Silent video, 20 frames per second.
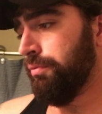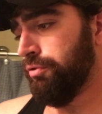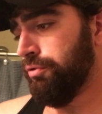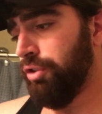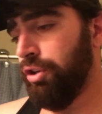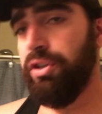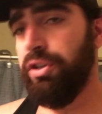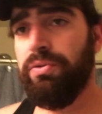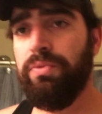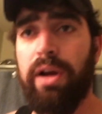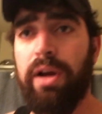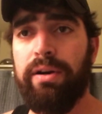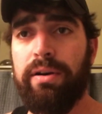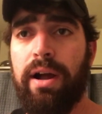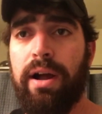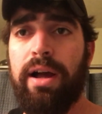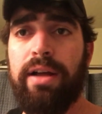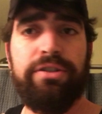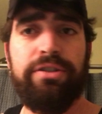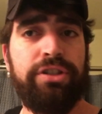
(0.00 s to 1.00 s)
turn your water
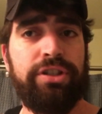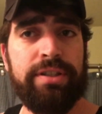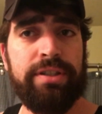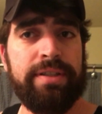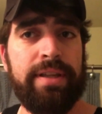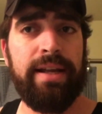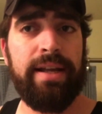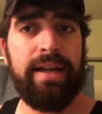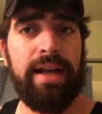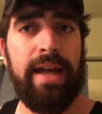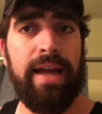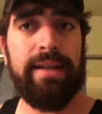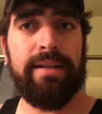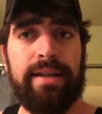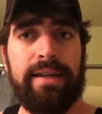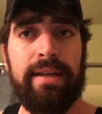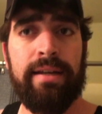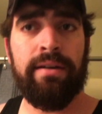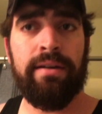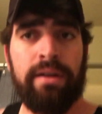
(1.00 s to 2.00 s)
on just like I
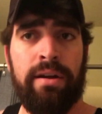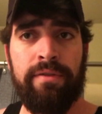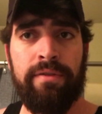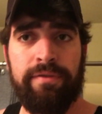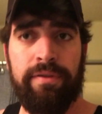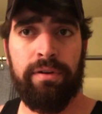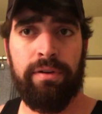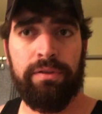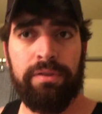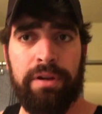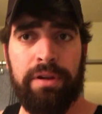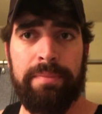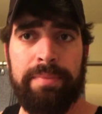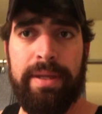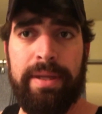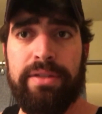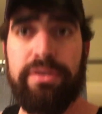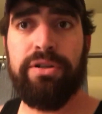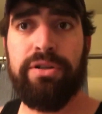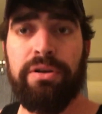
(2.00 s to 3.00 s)
did for a little
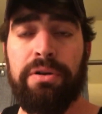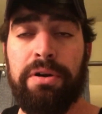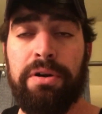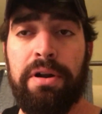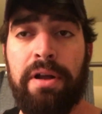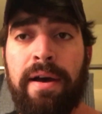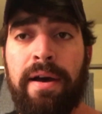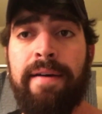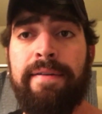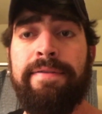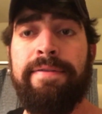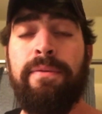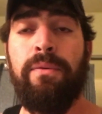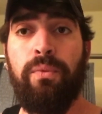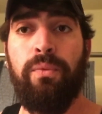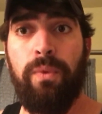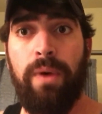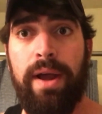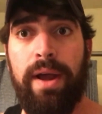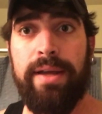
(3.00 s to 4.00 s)
bit, turn it off,
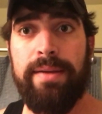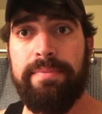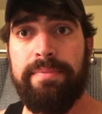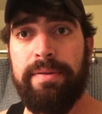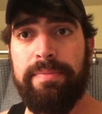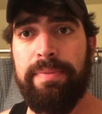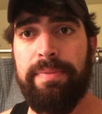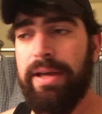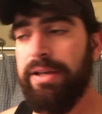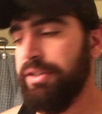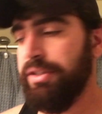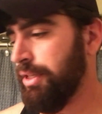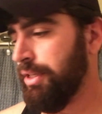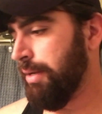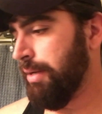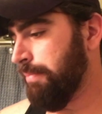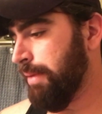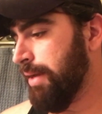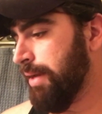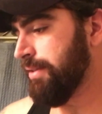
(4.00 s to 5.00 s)
wait, be patient.
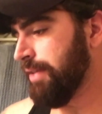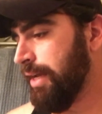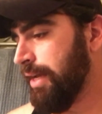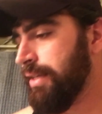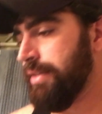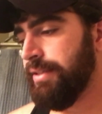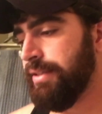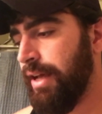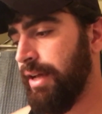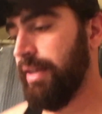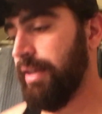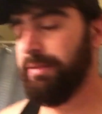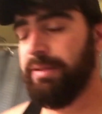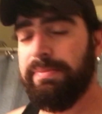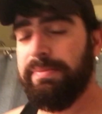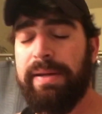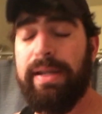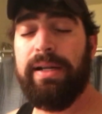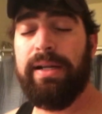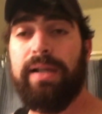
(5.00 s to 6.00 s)
It may take a second
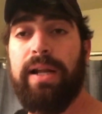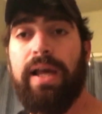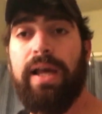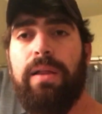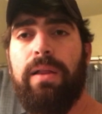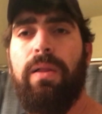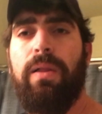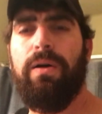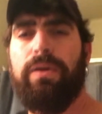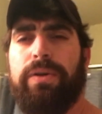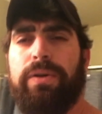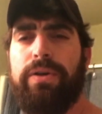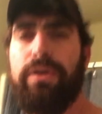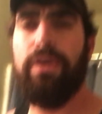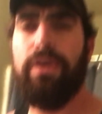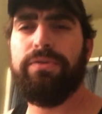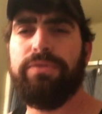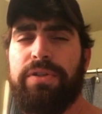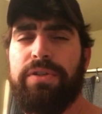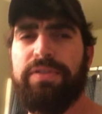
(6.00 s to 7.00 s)
depending on how long your
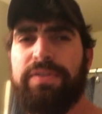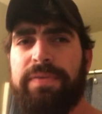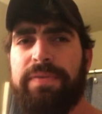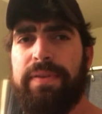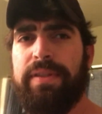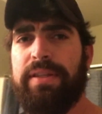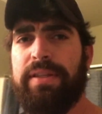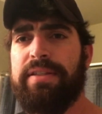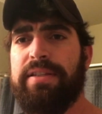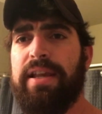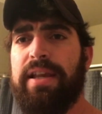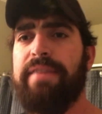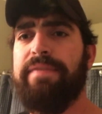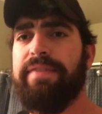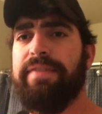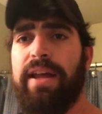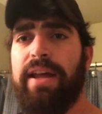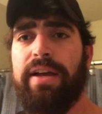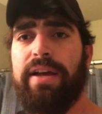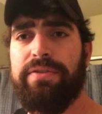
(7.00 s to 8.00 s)
hose is for the
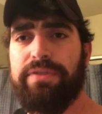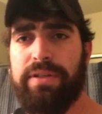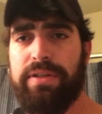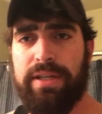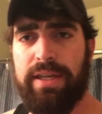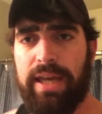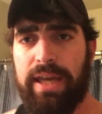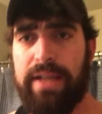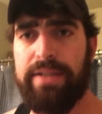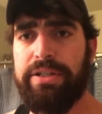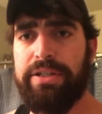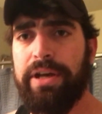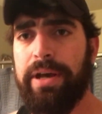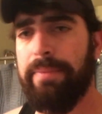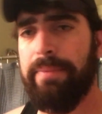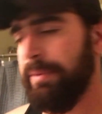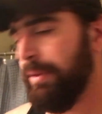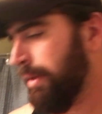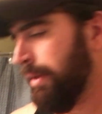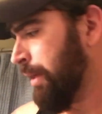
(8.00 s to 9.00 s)
siphon to actually catch
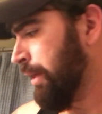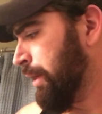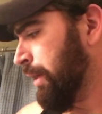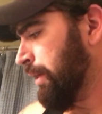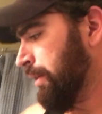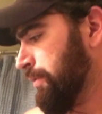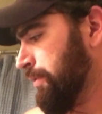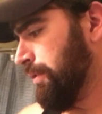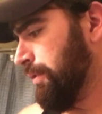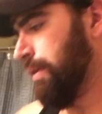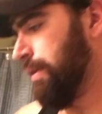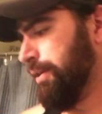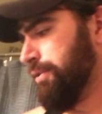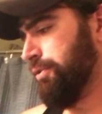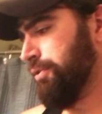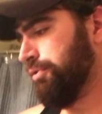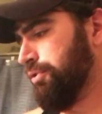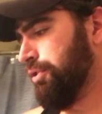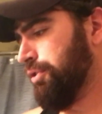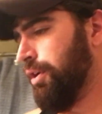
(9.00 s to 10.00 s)
up. So as
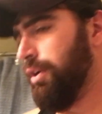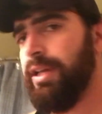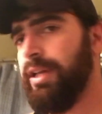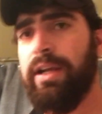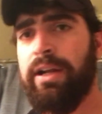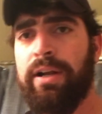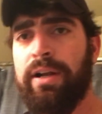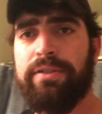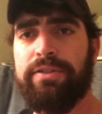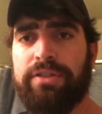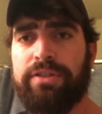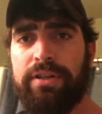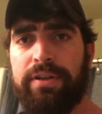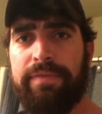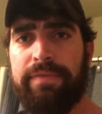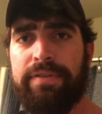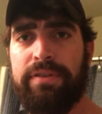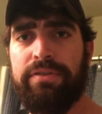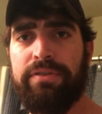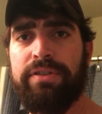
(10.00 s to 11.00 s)
you saw here, it took
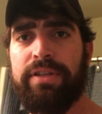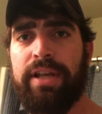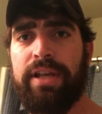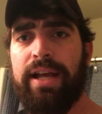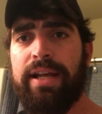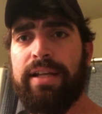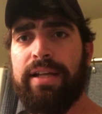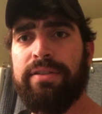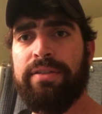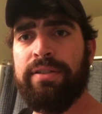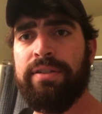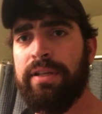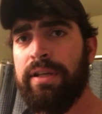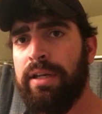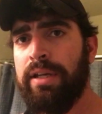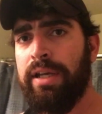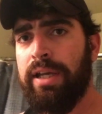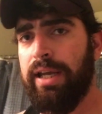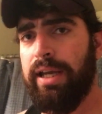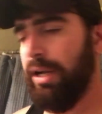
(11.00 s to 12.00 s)
a few seconds,
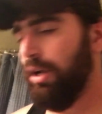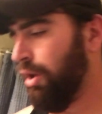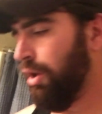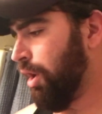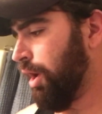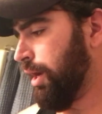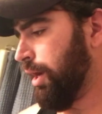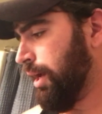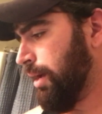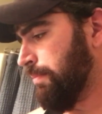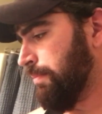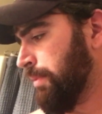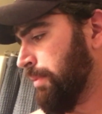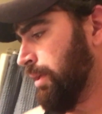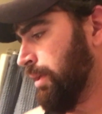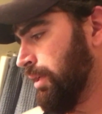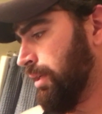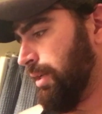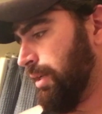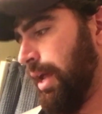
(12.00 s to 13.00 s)
it caught up.
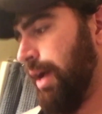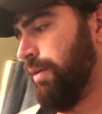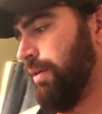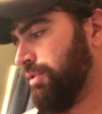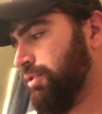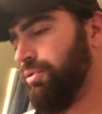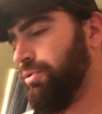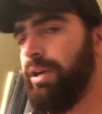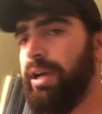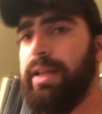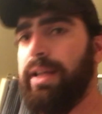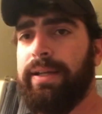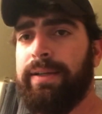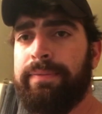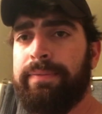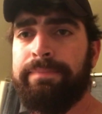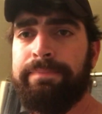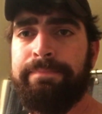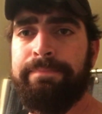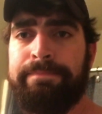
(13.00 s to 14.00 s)
Now it's draining.